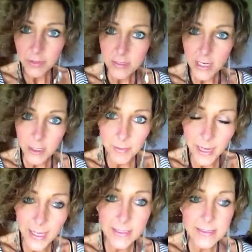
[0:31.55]
you take your
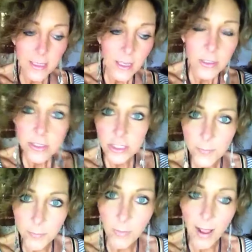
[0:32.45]
bananas,
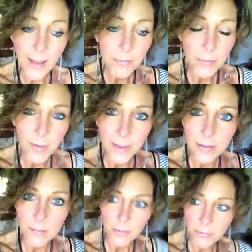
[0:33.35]
super ripe, you peel
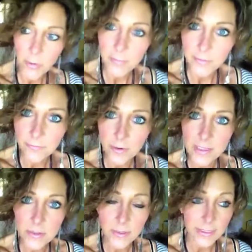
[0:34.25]
them, you throw them in the
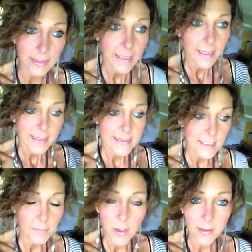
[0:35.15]
freezer in a
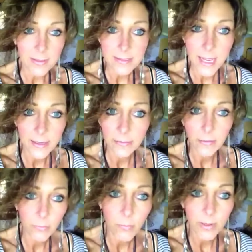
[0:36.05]
Ziploc container
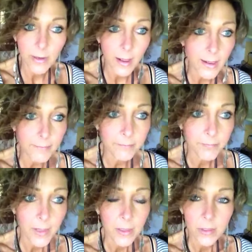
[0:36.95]
or whatnot.
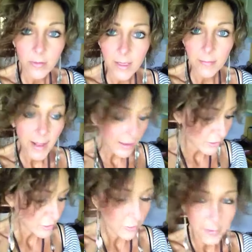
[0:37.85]
You get them out,
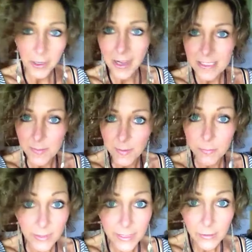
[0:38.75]
you throw them in your high-speed
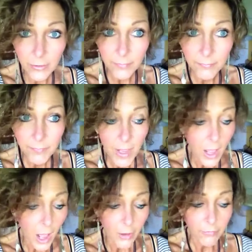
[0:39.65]
blender,
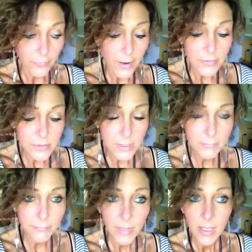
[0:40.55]
all frozen.